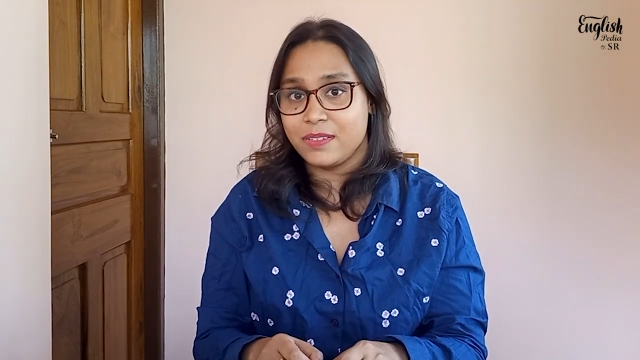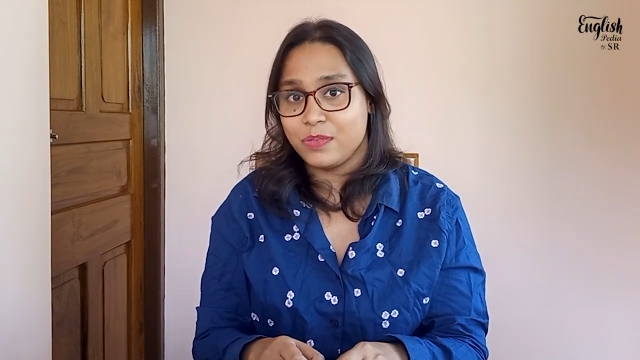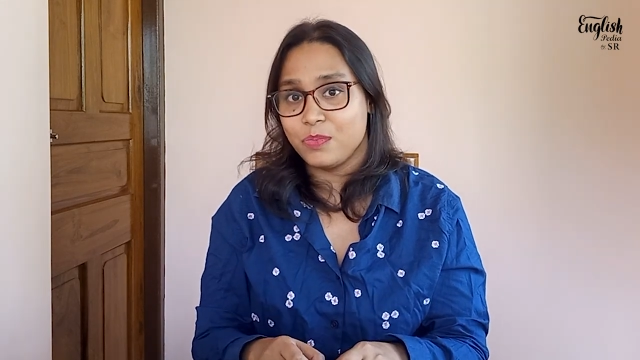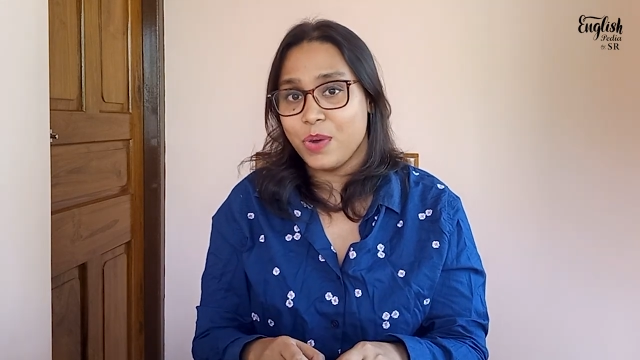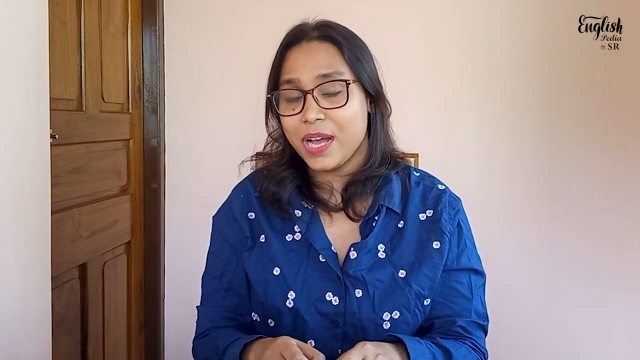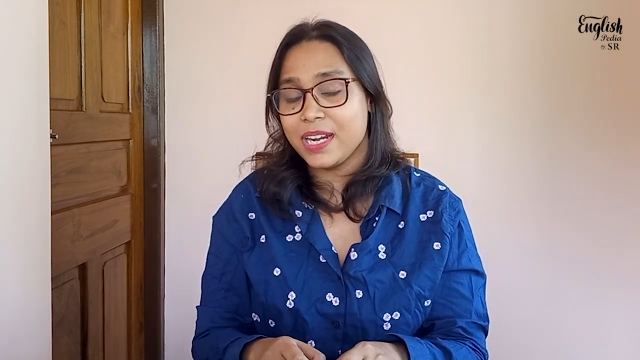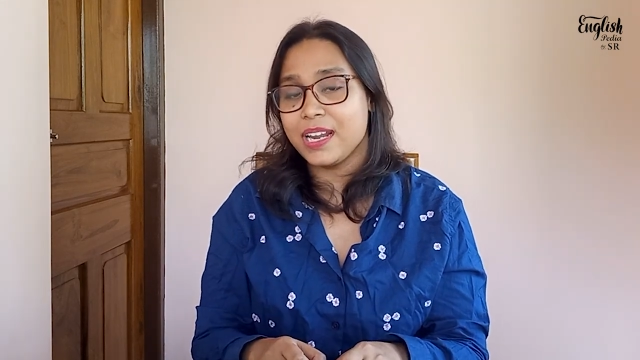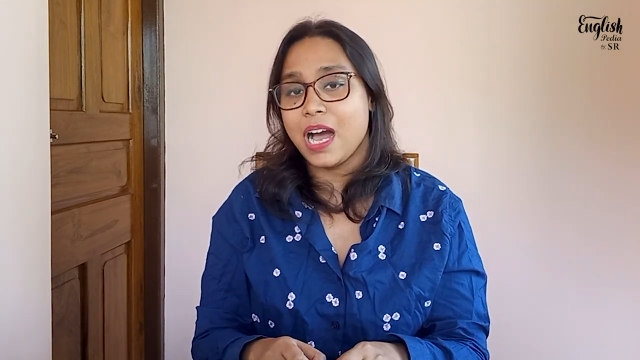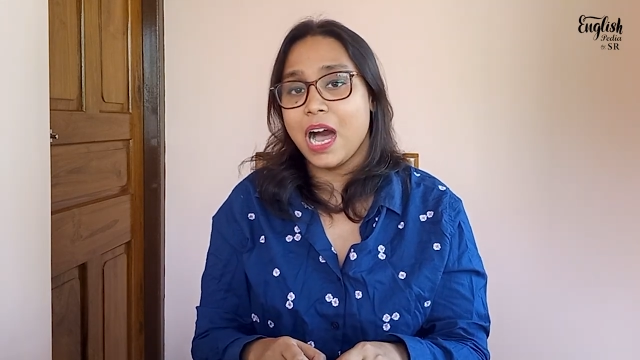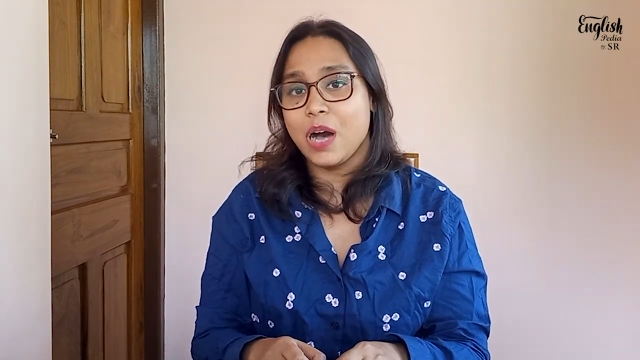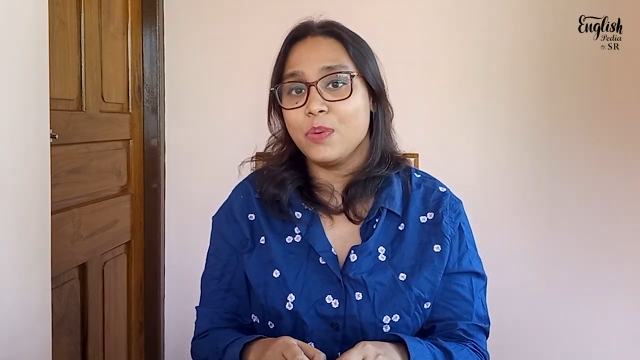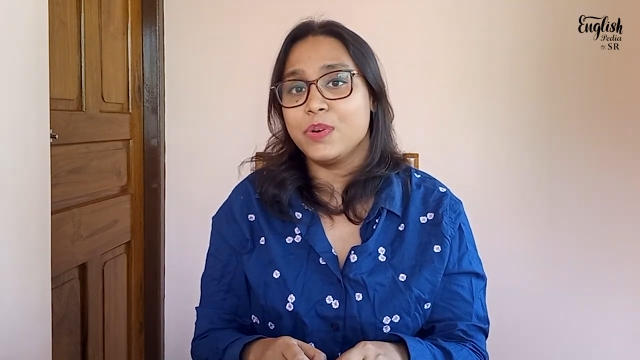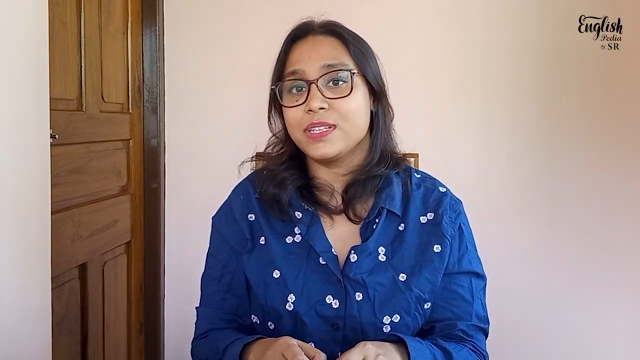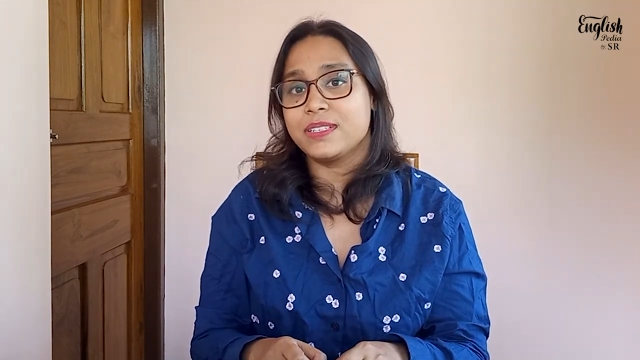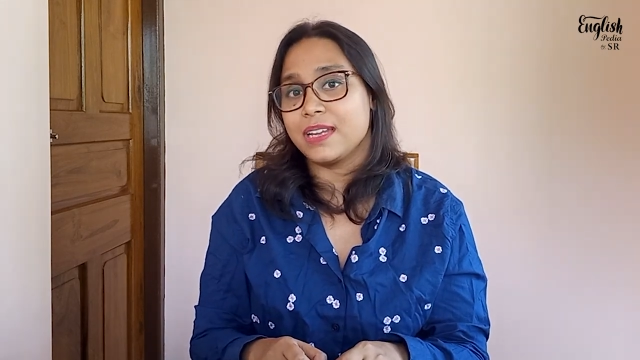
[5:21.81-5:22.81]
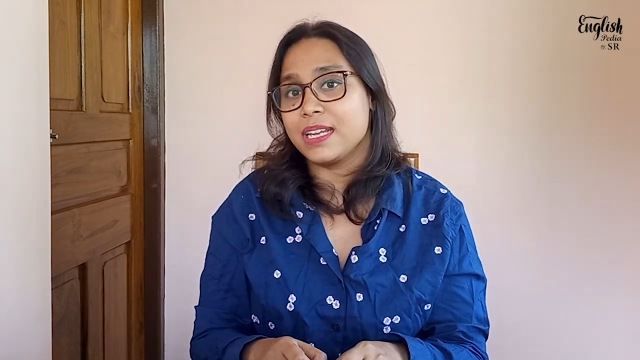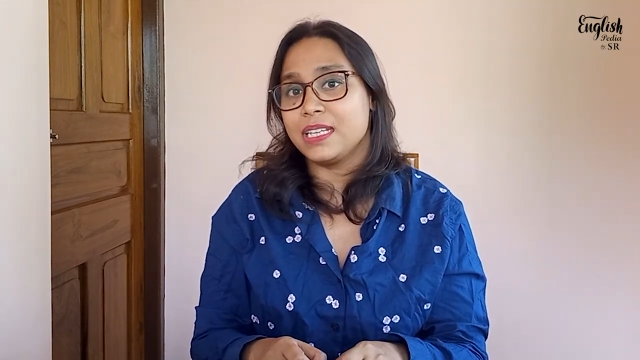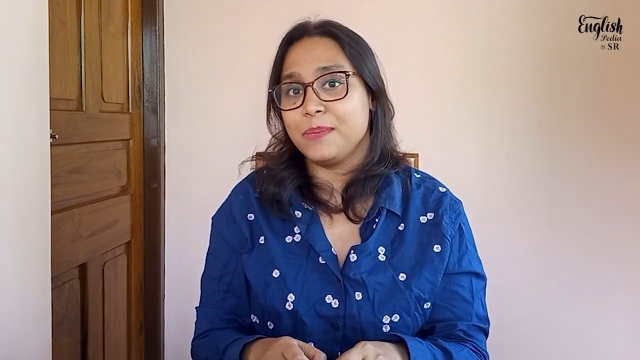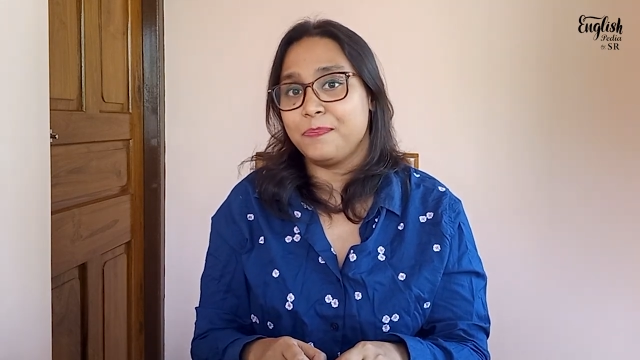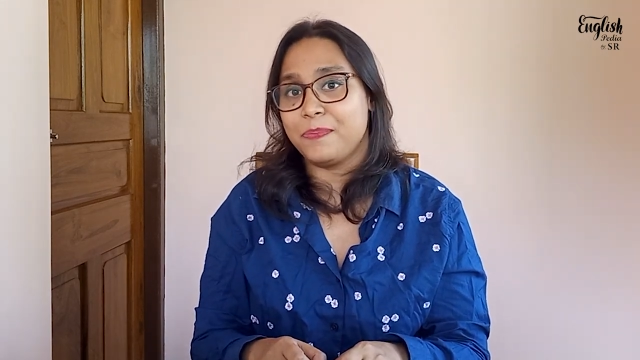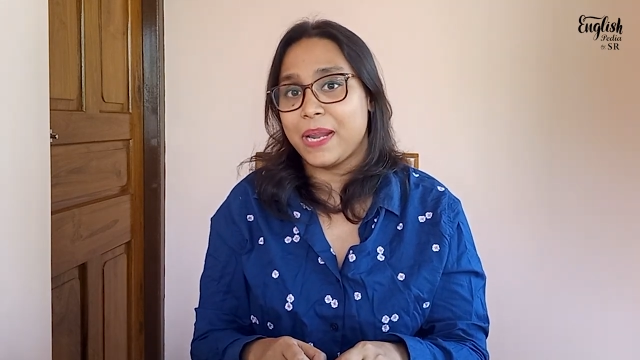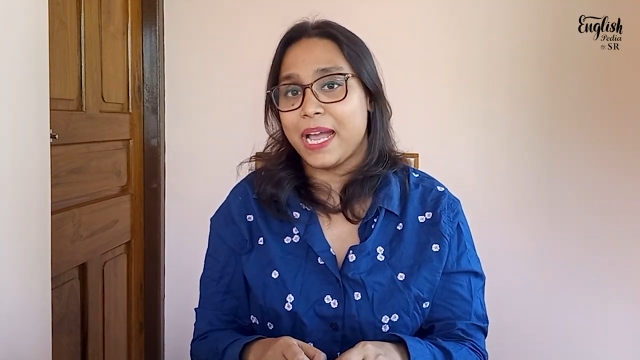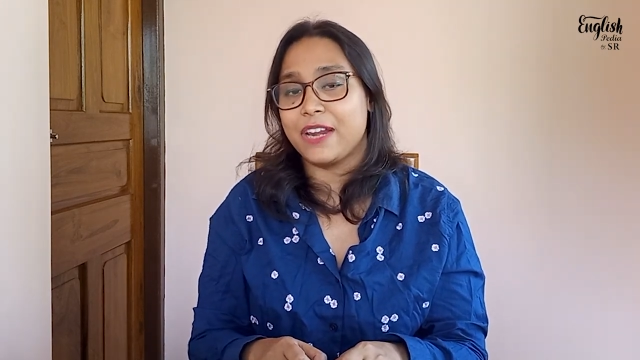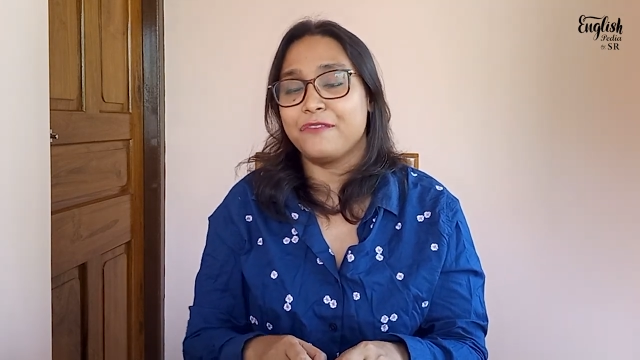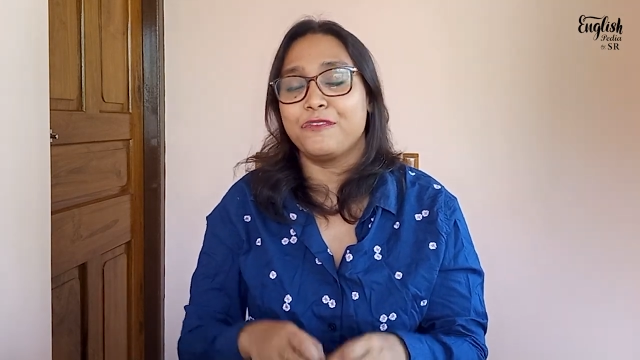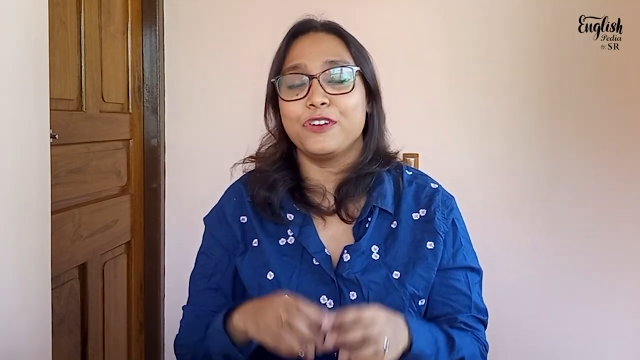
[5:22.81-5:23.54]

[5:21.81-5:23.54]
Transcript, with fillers: 1 hour study plan